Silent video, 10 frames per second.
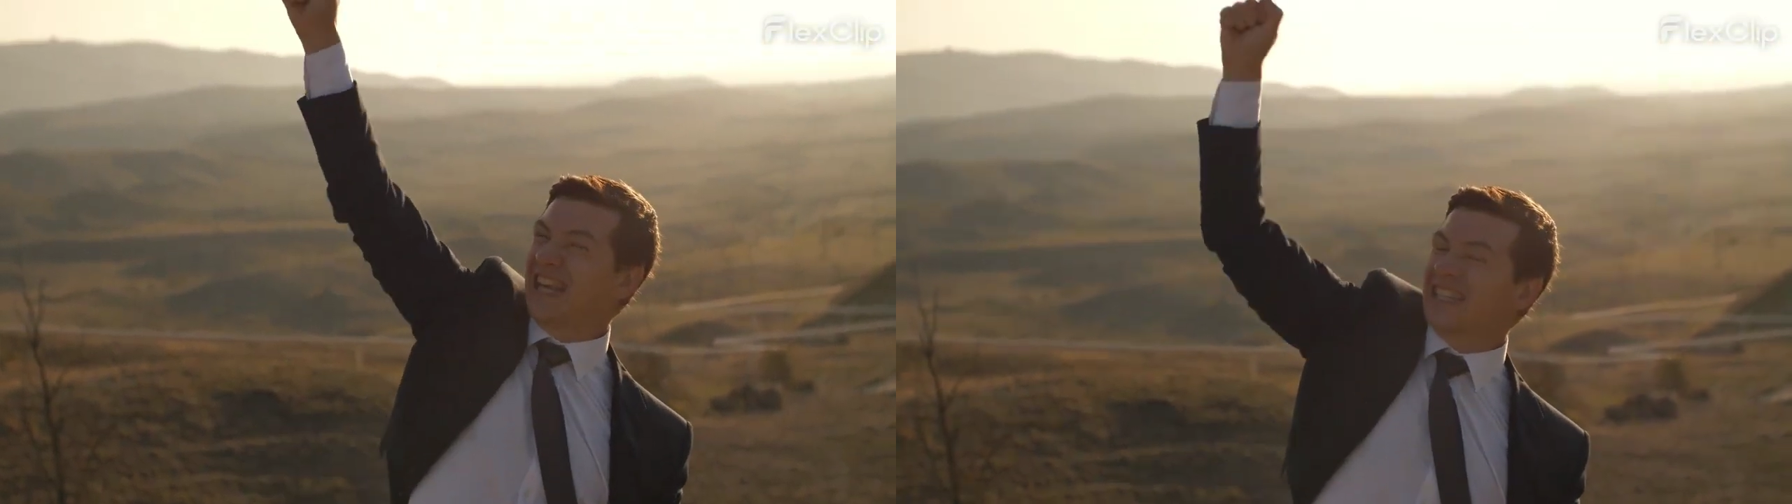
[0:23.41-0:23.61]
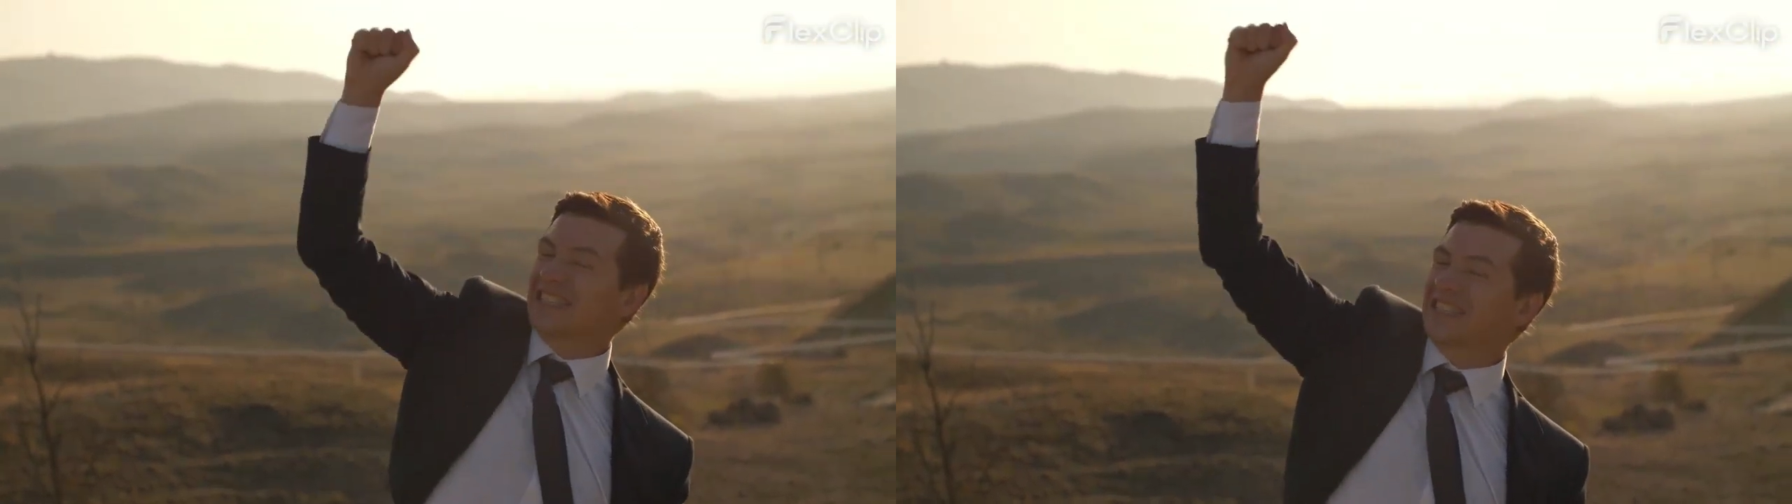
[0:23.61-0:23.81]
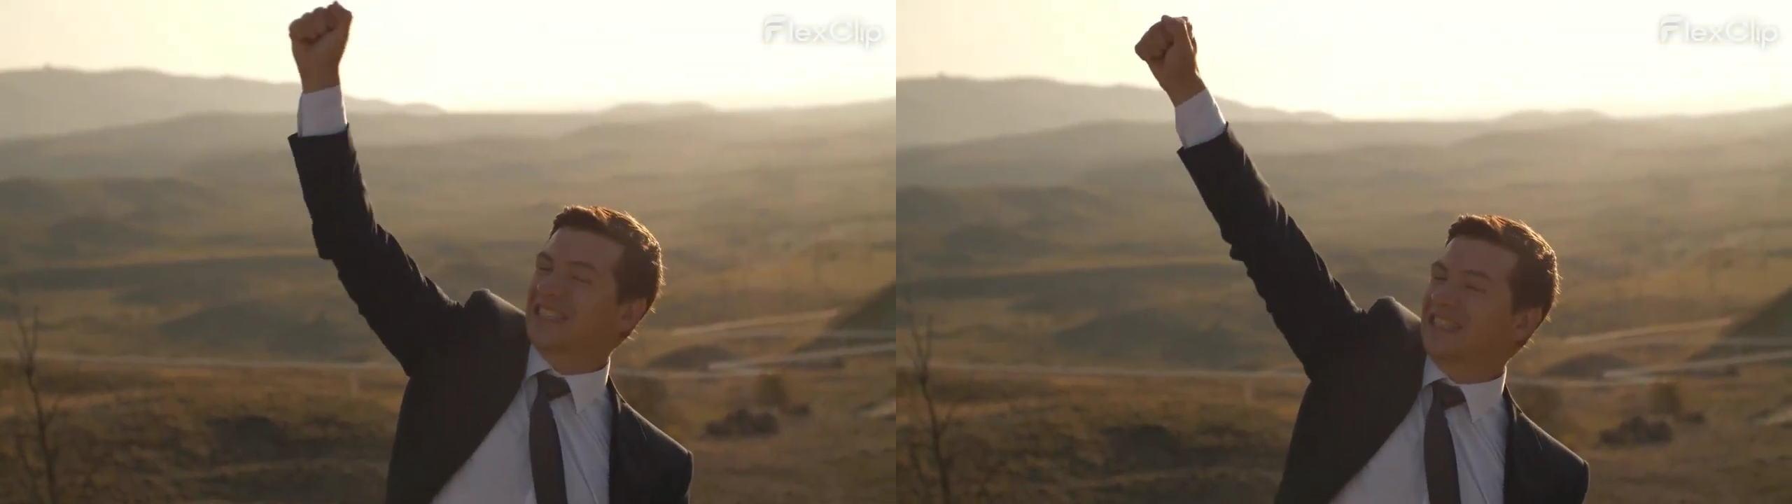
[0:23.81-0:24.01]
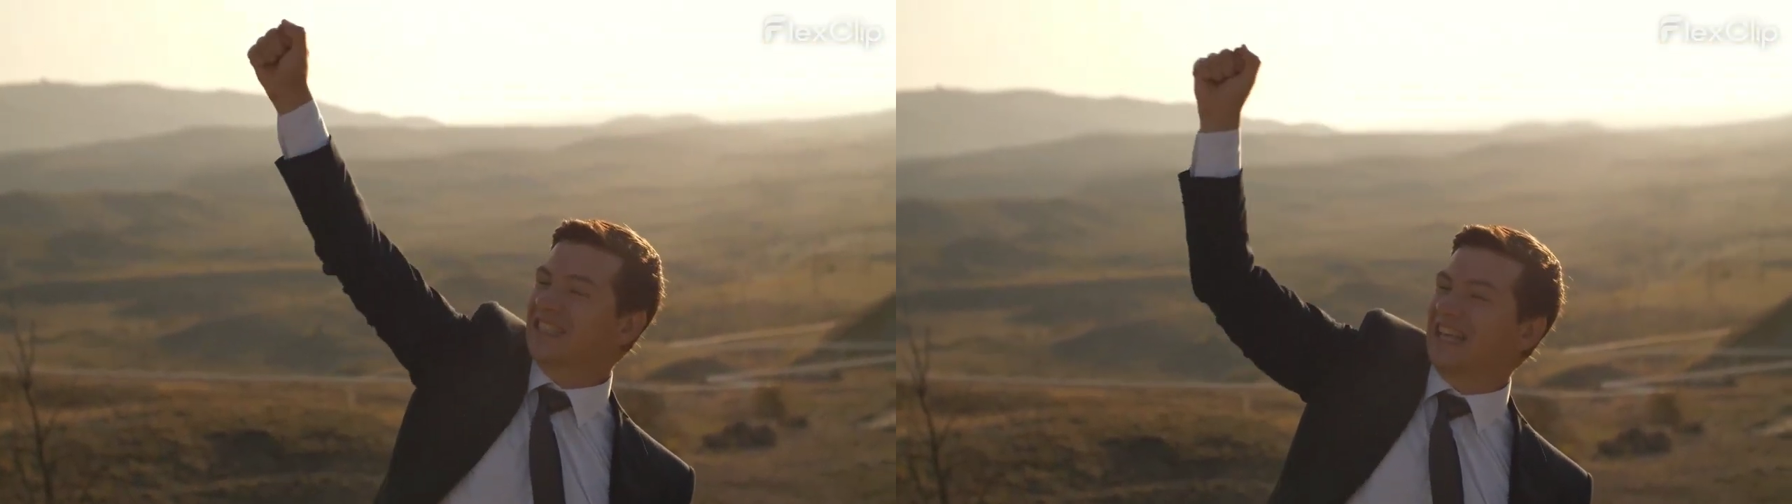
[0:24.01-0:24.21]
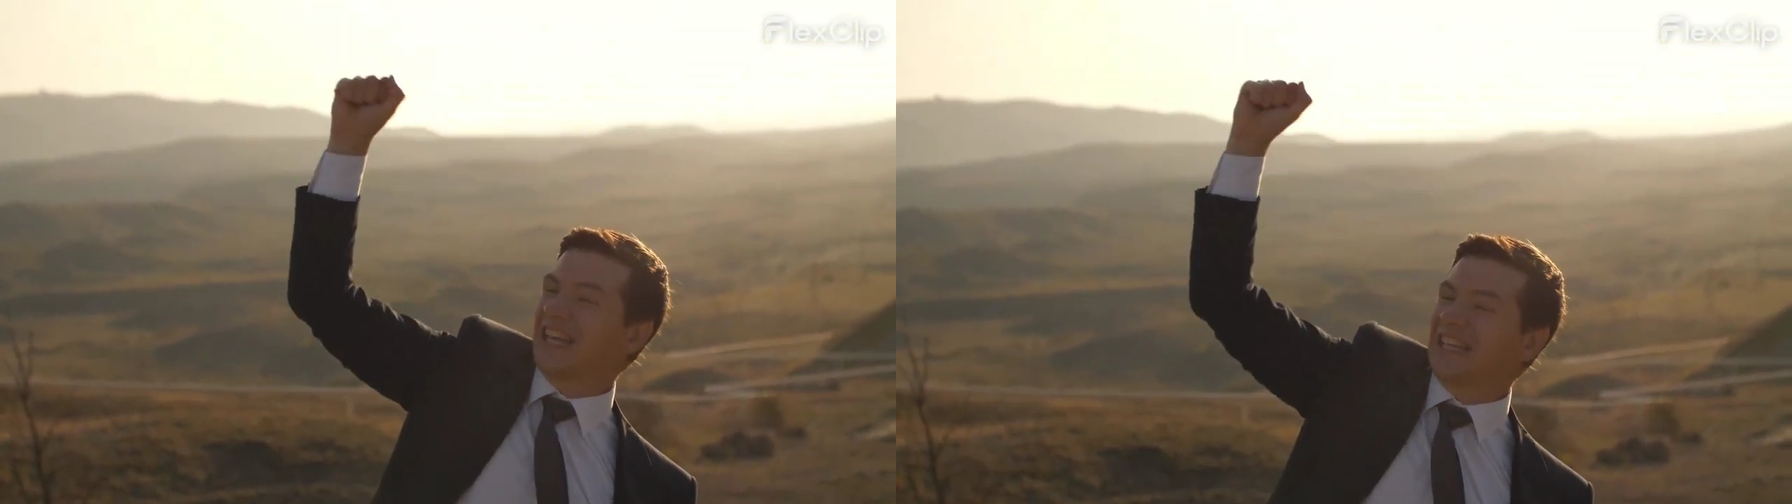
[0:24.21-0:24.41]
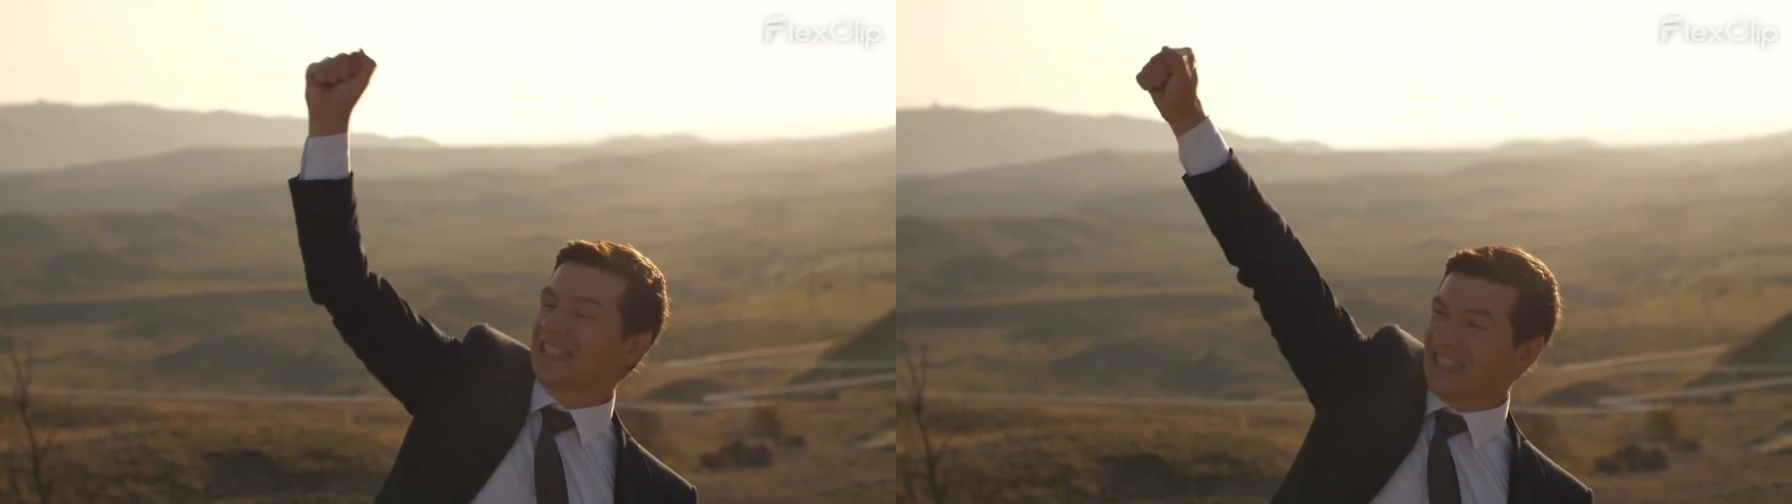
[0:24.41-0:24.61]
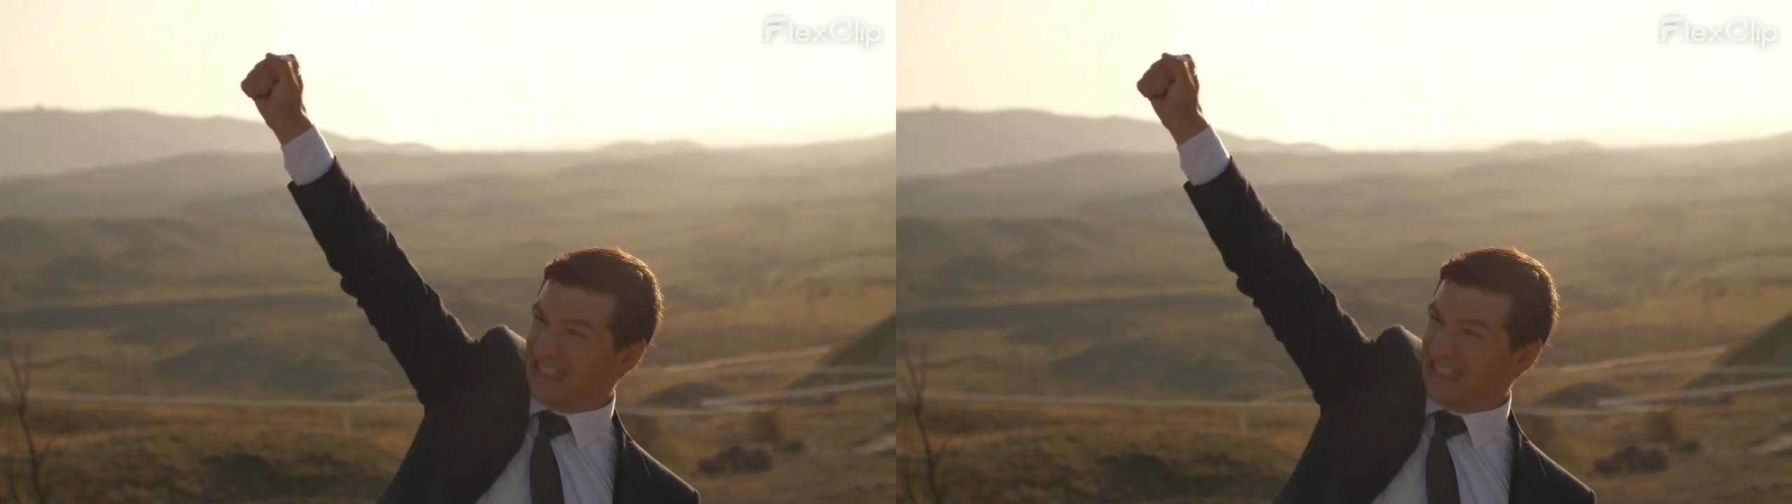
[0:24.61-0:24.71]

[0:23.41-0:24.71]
attitude can not